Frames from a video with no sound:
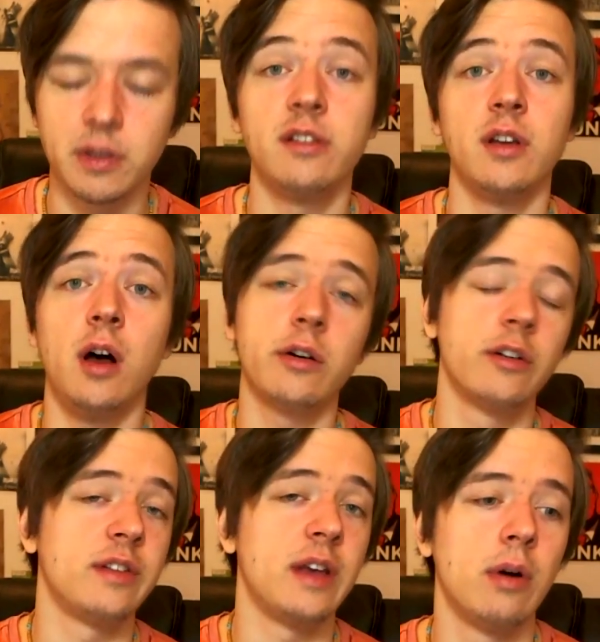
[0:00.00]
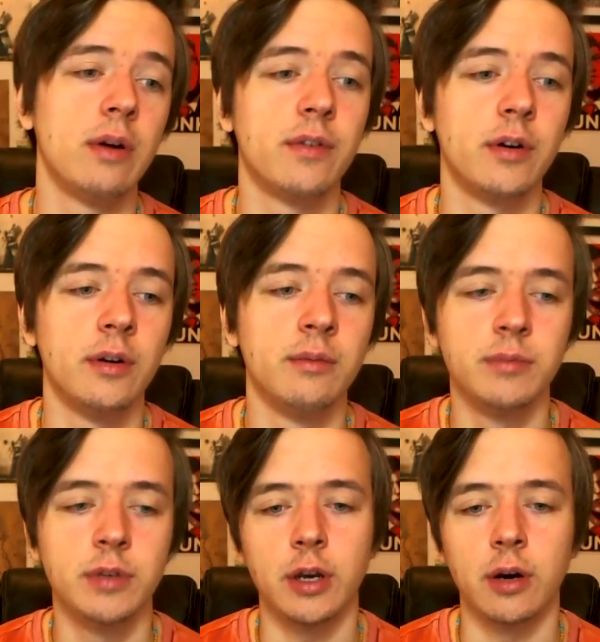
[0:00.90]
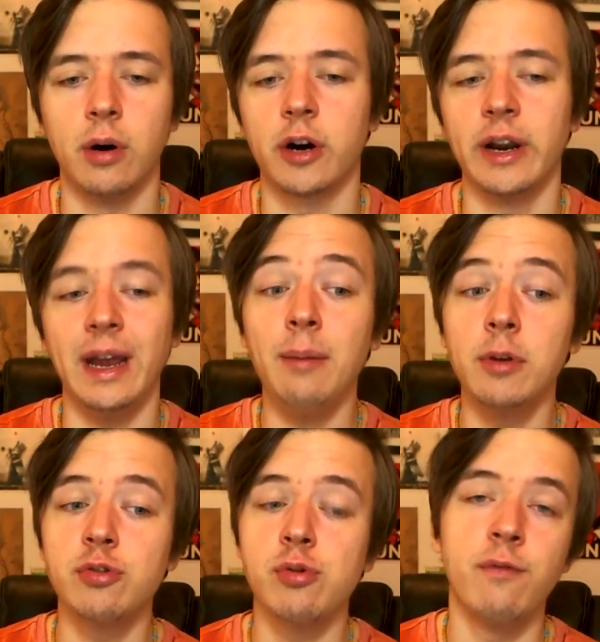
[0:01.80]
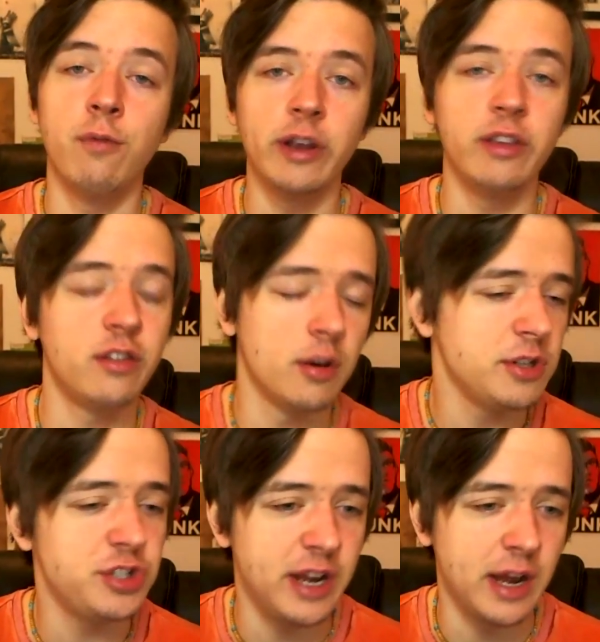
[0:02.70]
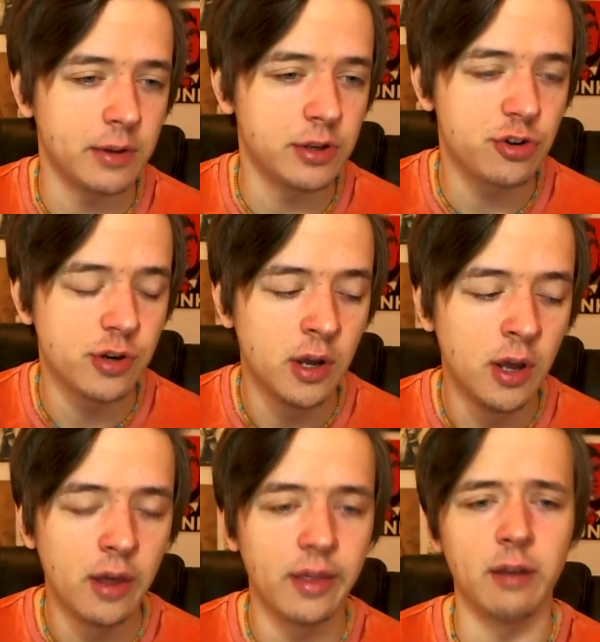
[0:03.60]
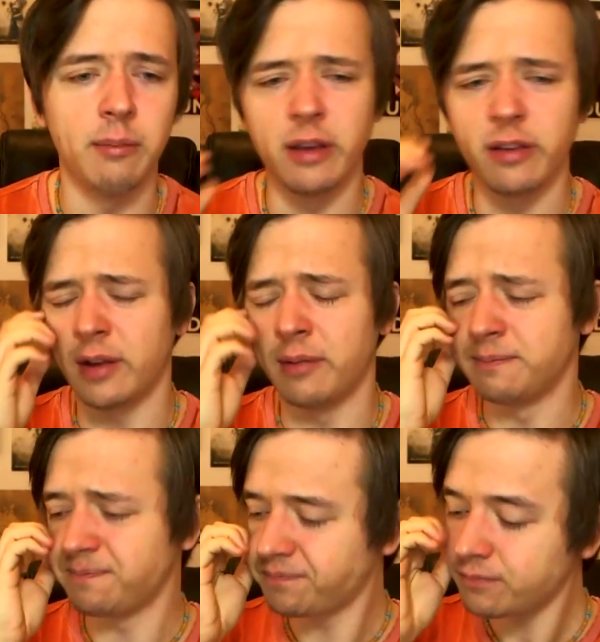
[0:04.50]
Stalkers, however, you know, are able to avoid so much damage that it makes them